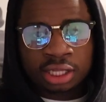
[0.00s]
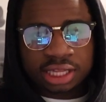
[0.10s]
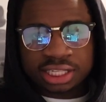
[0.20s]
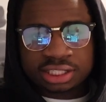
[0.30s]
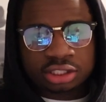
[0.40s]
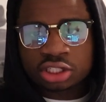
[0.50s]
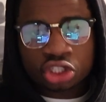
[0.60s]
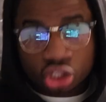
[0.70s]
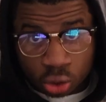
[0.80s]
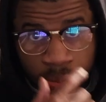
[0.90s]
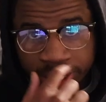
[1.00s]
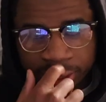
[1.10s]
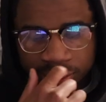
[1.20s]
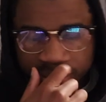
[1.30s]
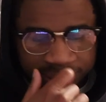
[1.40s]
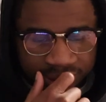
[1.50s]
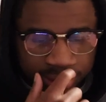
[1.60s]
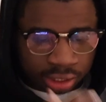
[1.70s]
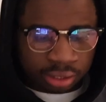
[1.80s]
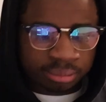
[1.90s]
that's so bad.
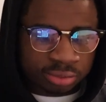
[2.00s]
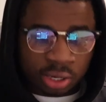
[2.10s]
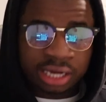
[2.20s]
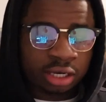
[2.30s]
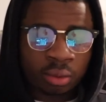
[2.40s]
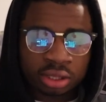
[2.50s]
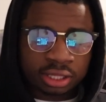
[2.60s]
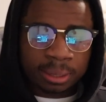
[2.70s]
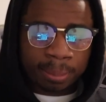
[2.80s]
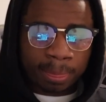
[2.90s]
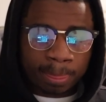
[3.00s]
So I didn't want that.